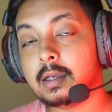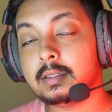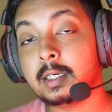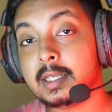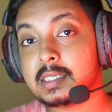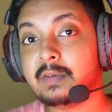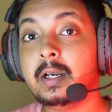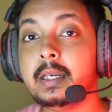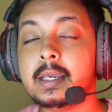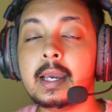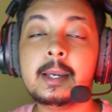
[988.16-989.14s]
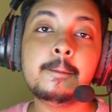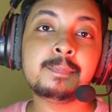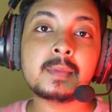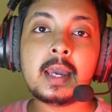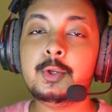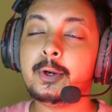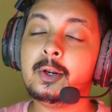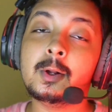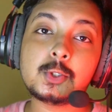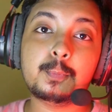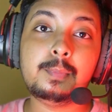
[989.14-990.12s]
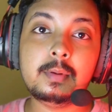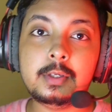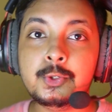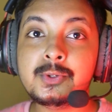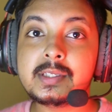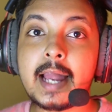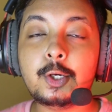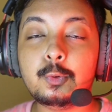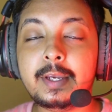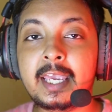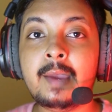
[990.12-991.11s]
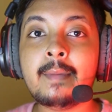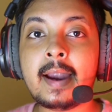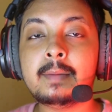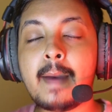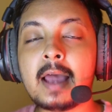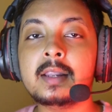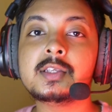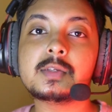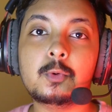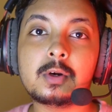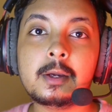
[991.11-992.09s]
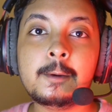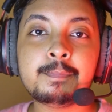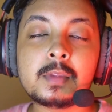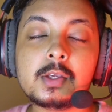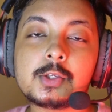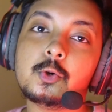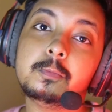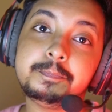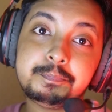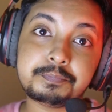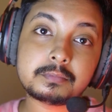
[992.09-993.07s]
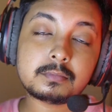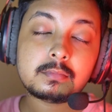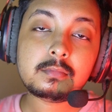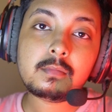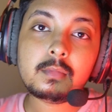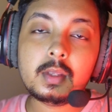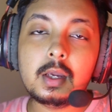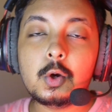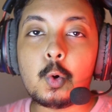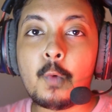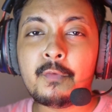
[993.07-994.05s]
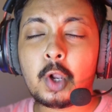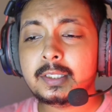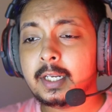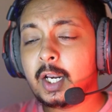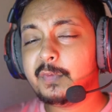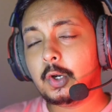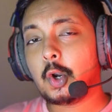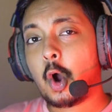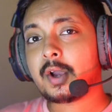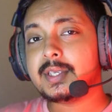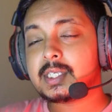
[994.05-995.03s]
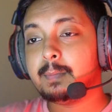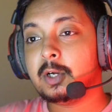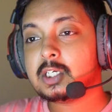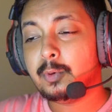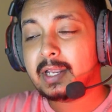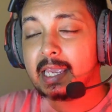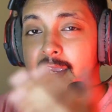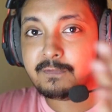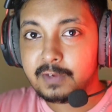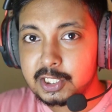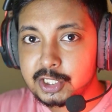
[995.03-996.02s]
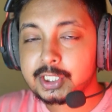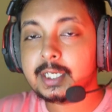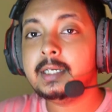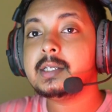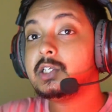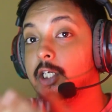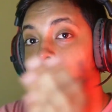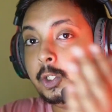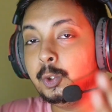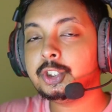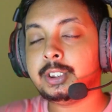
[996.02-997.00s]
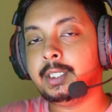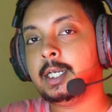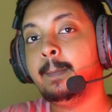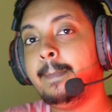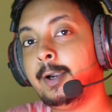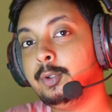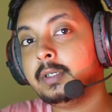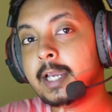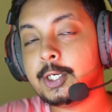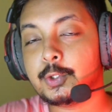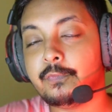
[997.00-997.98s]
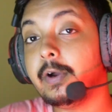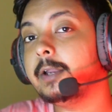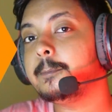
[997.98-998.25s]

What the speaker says: 3070 Ti. And you can also use that to game at balanced mode. So overall, the Lenovo LOQ is a much more efficient solution compared to the Nitro 5.